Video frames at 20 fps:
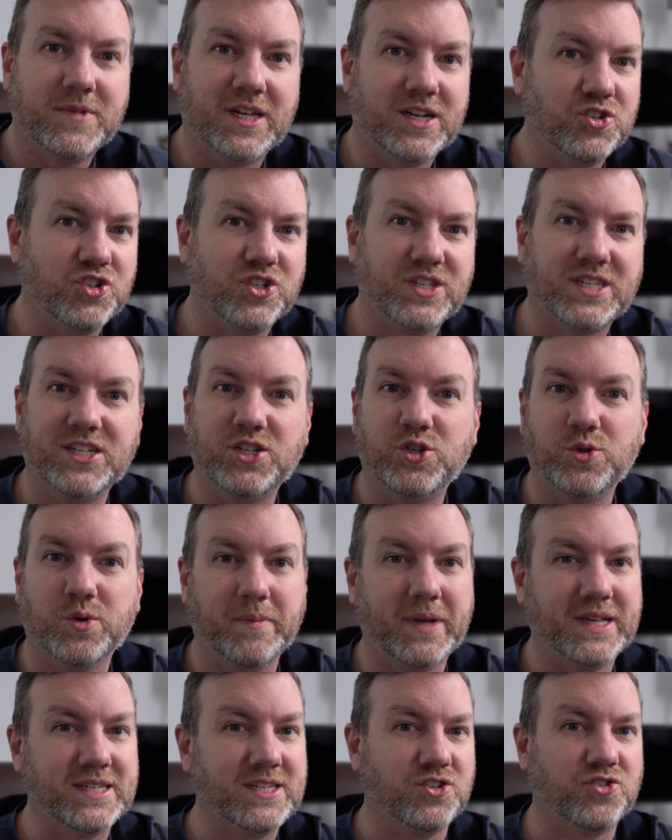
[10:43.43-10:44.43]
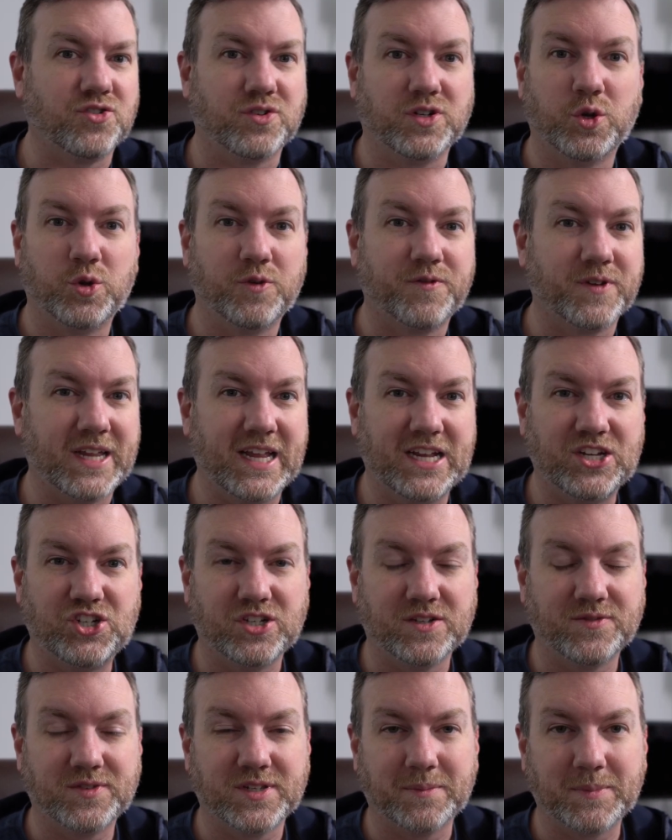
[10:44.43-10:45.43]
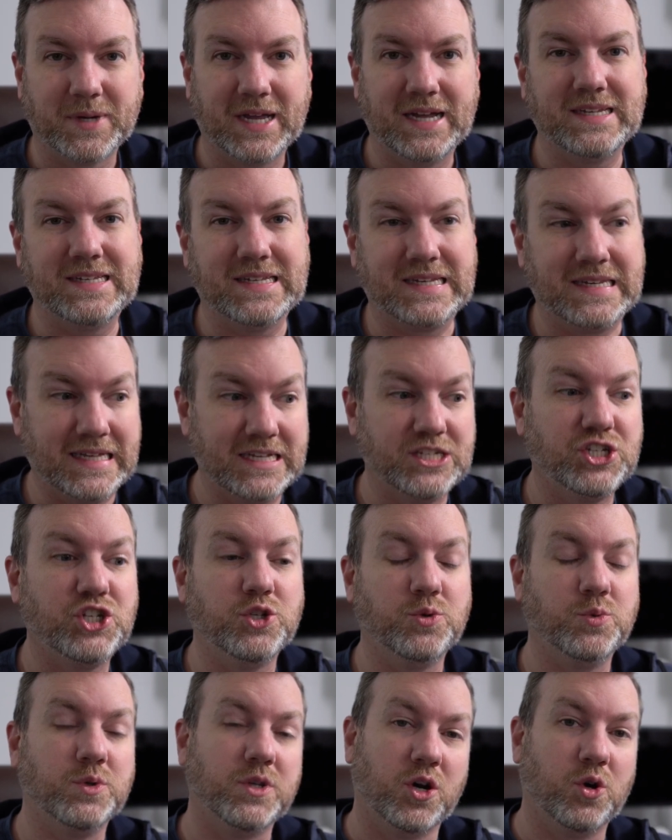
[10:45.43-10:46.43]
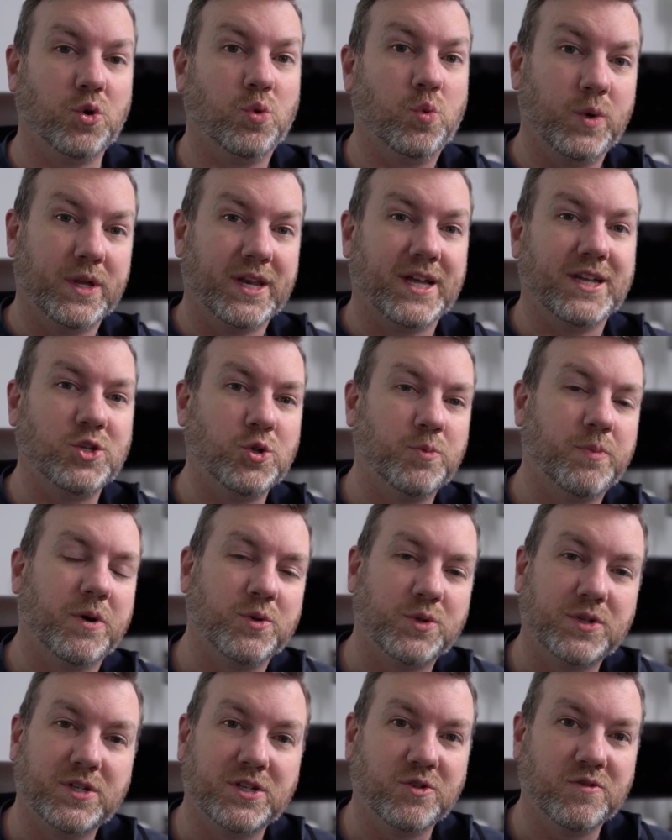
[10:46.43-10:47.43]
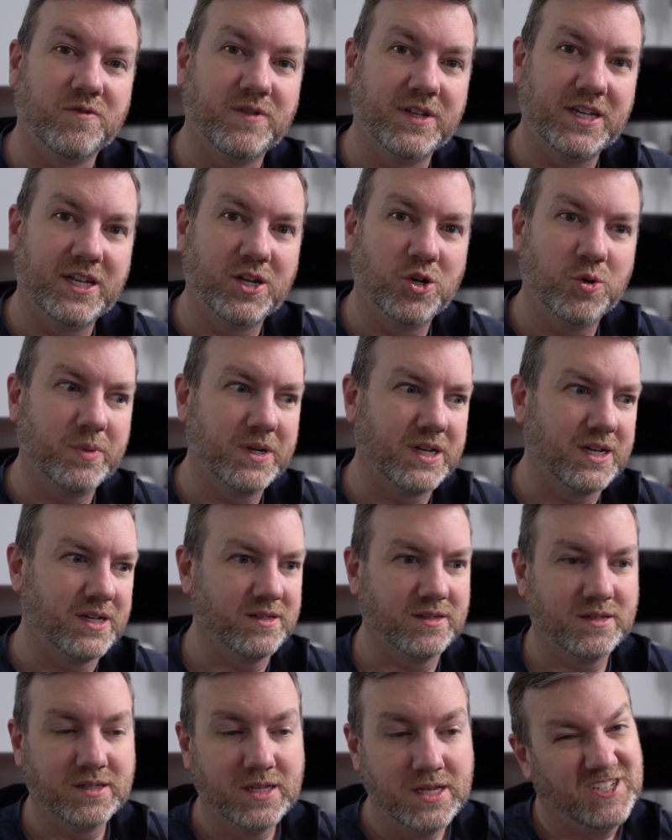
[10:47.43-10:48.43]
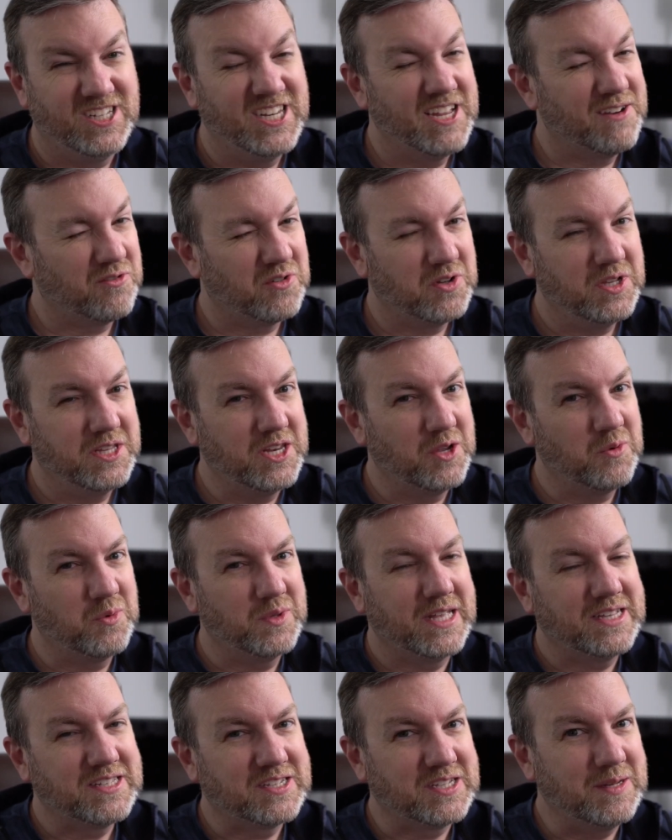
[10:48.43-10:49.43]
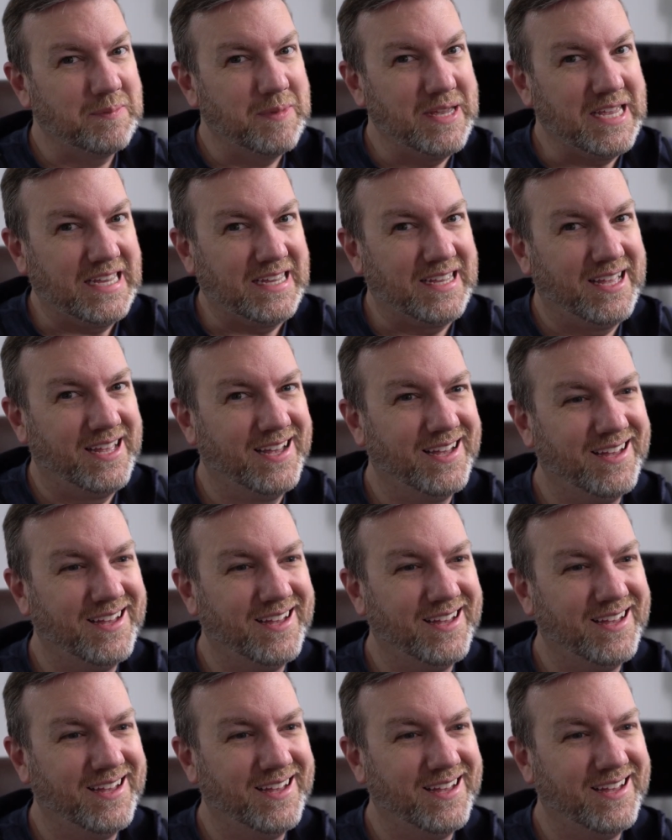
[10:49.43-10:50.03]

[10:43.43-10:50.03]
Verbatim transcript: That'll just send you a message or a notification of some kind to let you know when I do post post a new video, because you never really know when that's going to be.